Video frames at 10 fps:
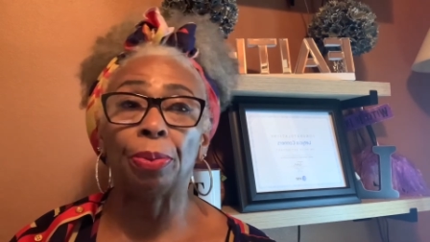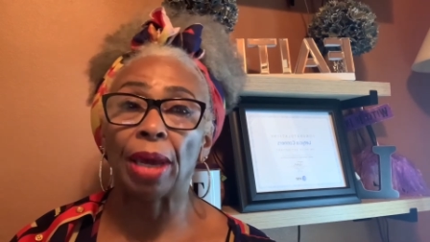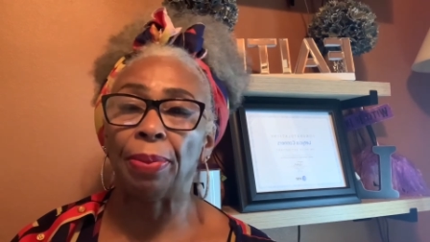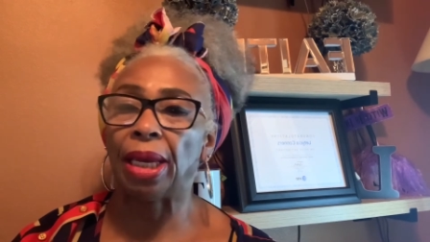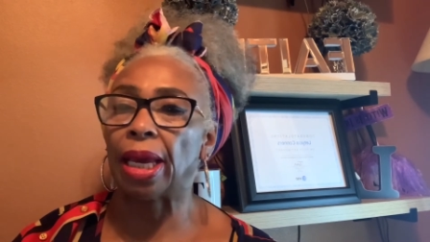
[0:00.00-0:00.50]

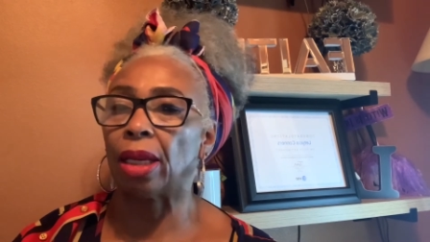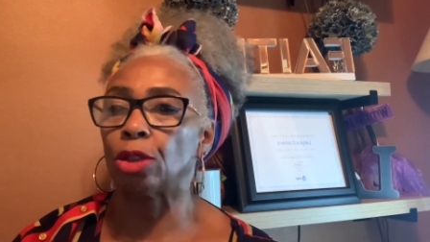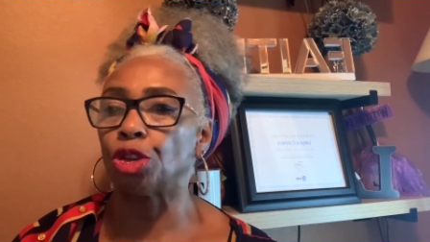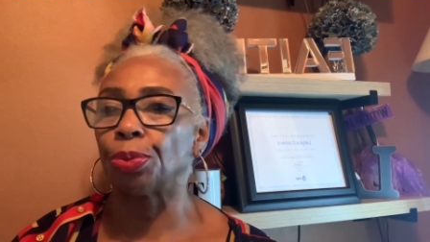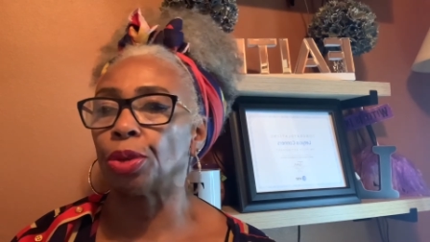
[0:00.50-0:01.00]
may be
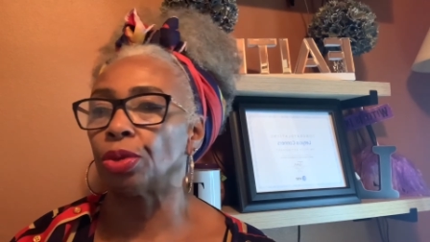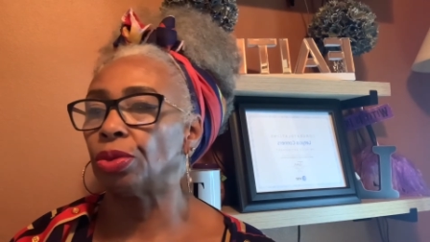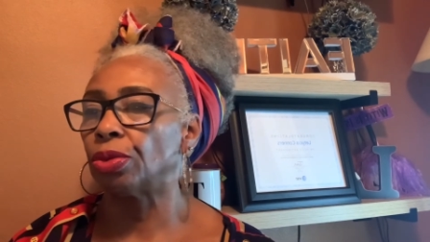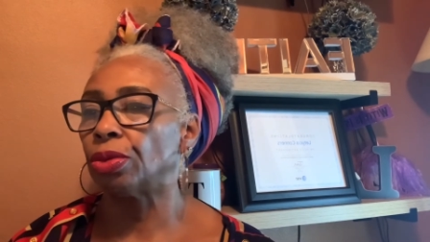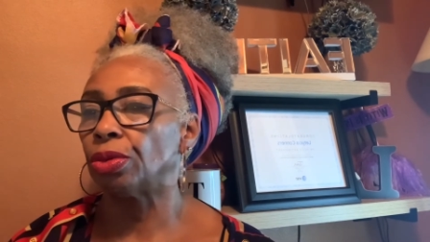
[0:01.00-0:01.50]

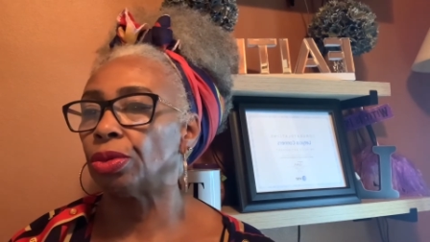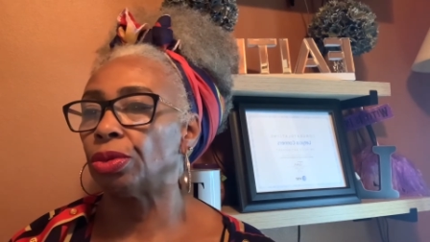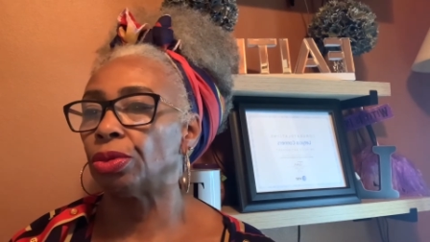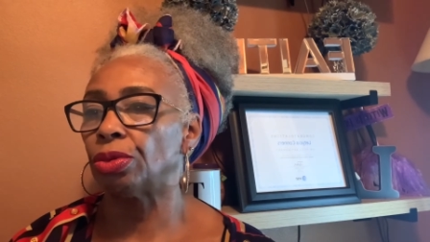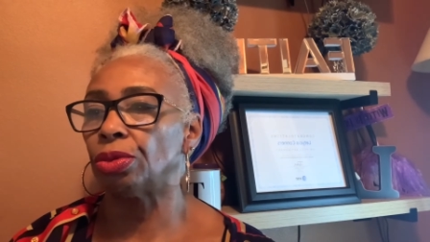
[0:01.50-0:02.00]
eligible
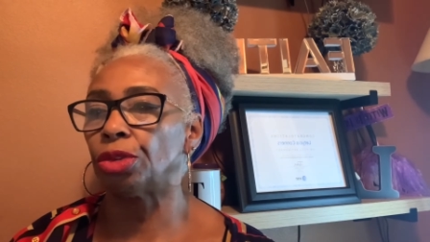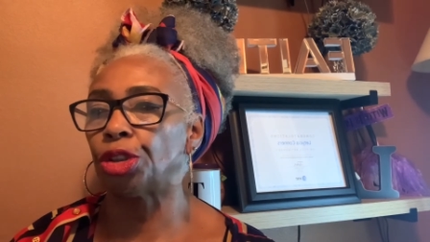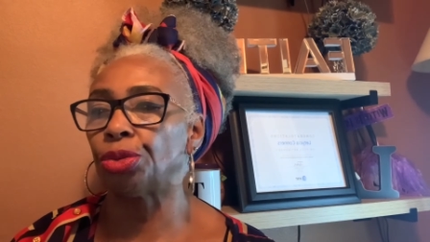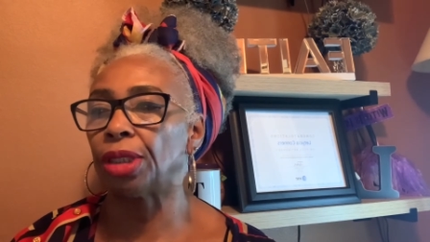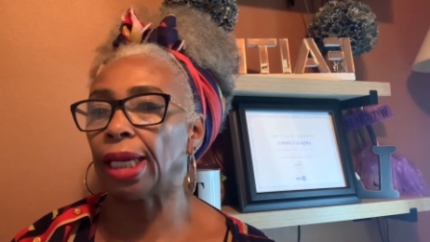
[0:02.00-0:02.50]

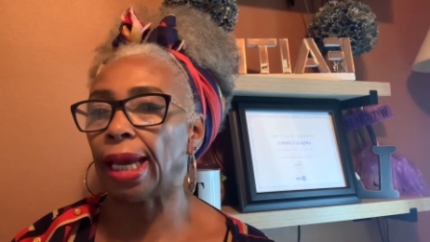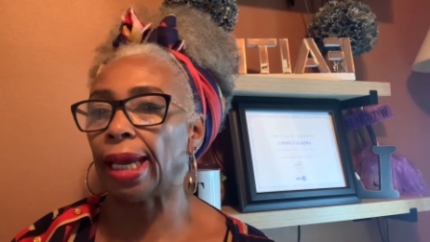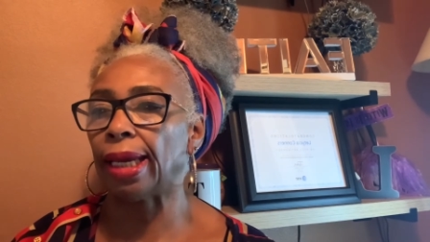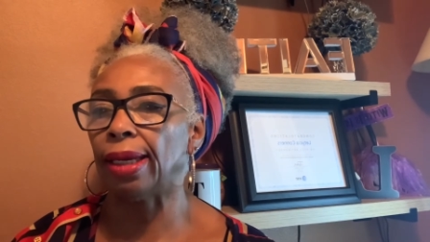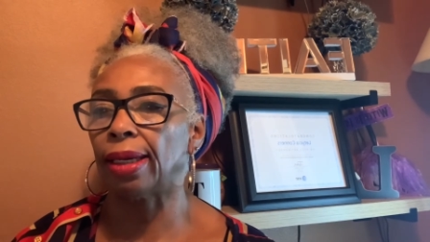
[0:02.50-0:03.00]
to
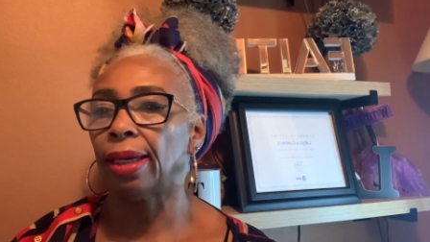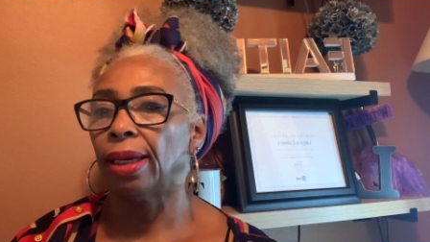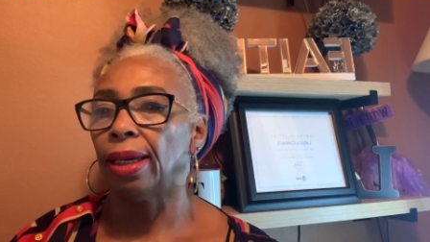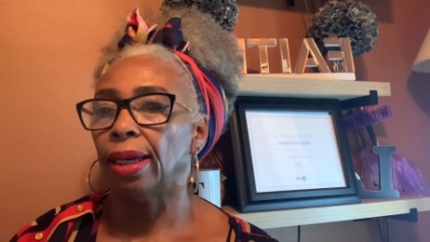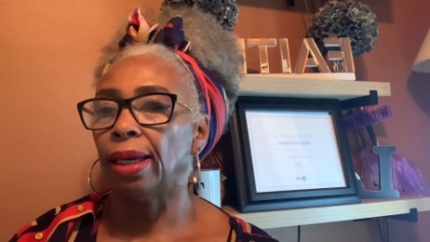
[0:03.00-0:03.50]
take.
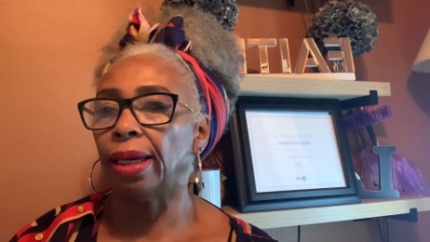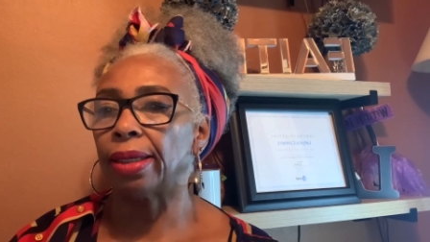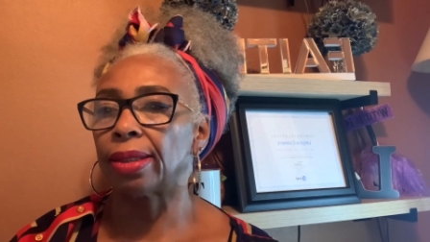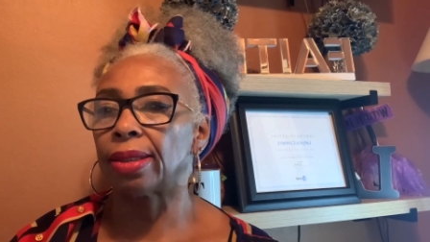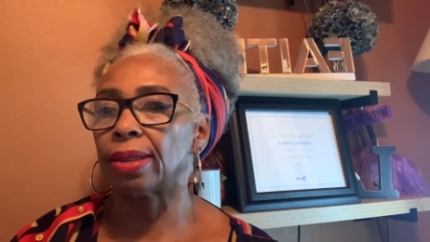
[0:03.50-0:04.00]

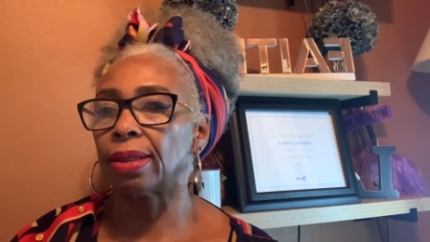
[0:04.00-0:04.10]
It's